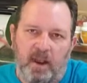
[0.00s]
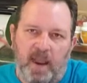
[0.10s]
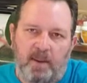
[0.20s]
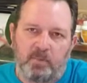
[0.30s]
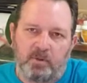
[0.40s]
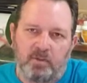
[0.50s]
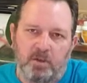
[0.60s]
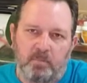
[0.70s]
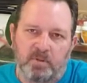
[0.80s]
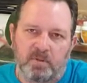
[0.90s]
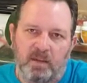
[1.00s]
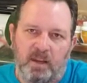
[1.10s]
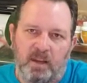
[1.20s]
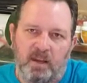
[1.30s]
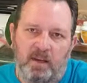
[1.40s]
apple chips
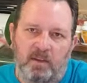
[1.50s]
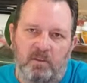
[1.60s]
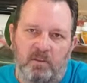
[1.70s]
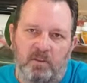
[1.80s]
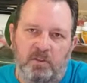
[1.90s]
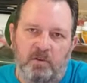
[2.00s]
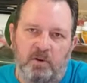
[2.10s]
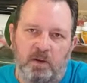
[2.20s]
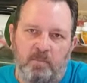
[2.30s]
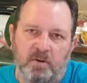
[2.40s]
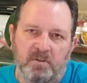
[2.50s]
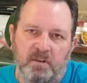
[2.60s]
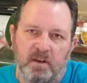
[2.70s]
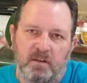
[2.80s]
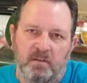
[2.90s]
and
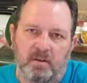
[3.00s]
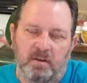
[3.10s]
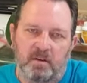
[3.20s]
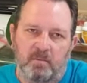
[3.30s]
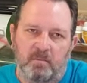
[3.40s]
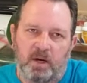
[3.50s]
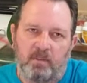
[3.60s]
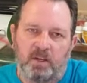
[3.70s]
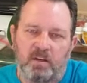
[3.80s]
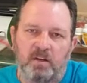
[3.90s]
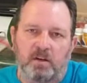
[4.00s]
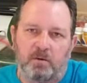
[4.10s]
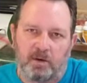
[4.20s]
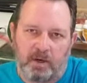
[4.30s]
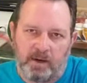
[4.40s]
30% probably
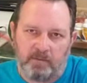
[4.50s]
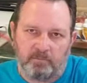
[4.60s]
hickory.